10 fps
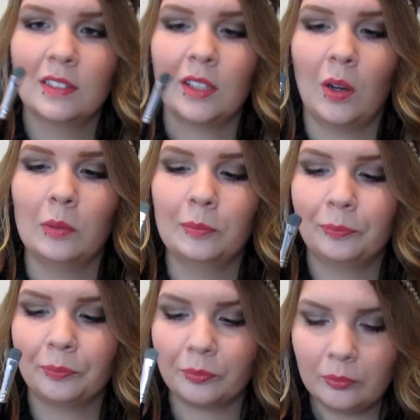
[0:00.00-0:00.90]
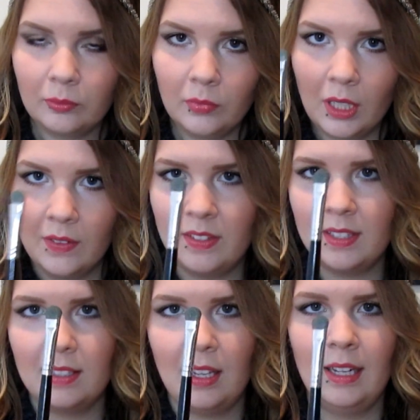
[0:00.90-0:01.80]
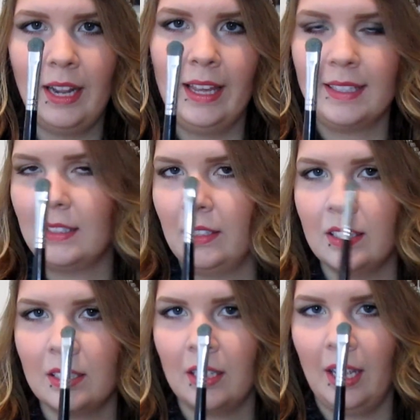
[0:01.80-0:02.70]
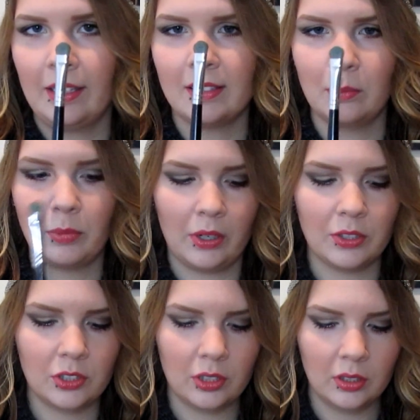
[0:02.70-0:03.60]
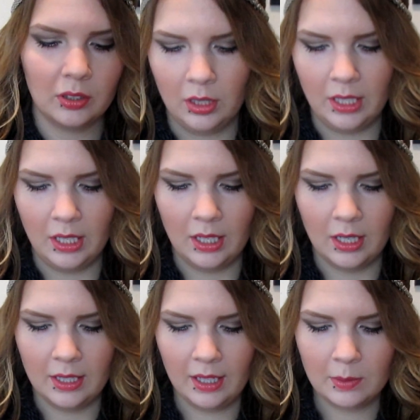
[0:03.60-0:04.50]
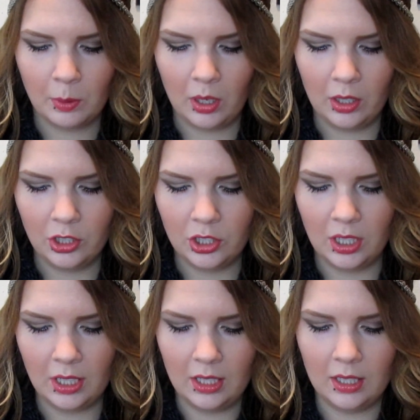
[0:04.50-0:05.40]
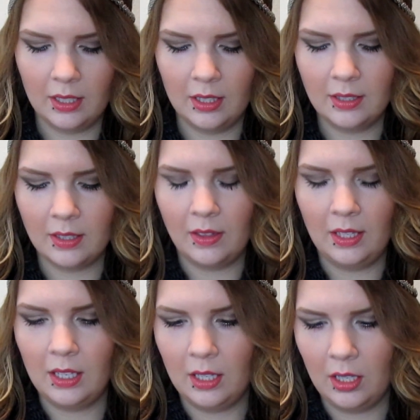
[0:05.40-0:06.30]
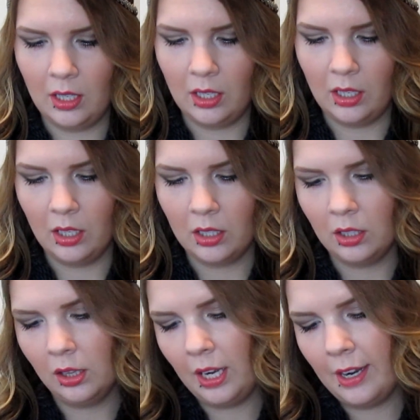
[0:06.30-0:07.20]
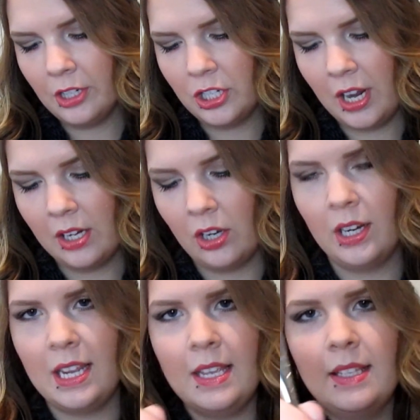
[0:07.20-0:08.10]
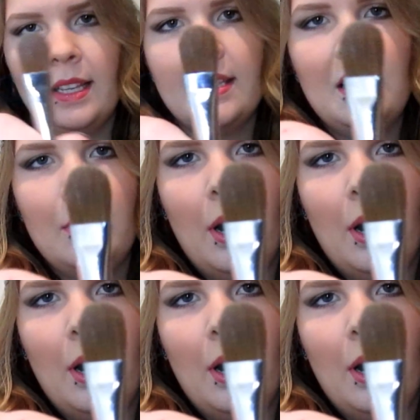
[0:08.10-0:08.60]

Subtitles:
So this is an excellent brush. The next brush is the large shader E60